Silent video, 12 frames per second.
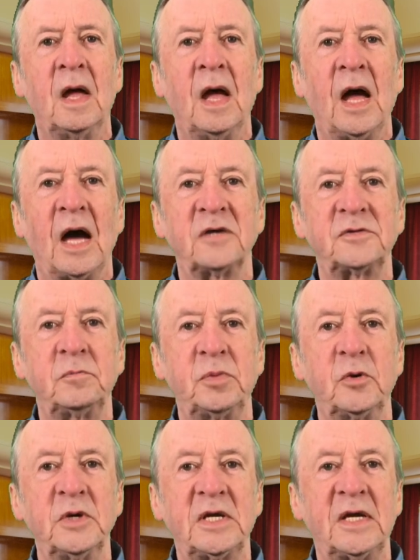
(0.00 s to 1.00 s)
As a
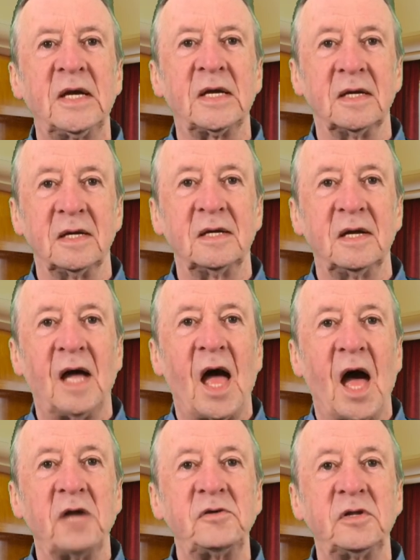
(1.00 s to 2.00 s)
boy king,
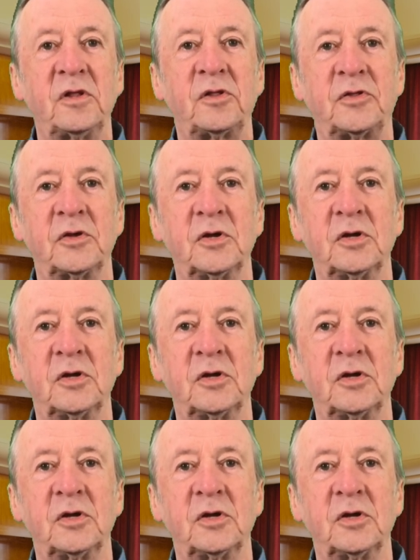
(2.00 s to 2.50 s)
Henry III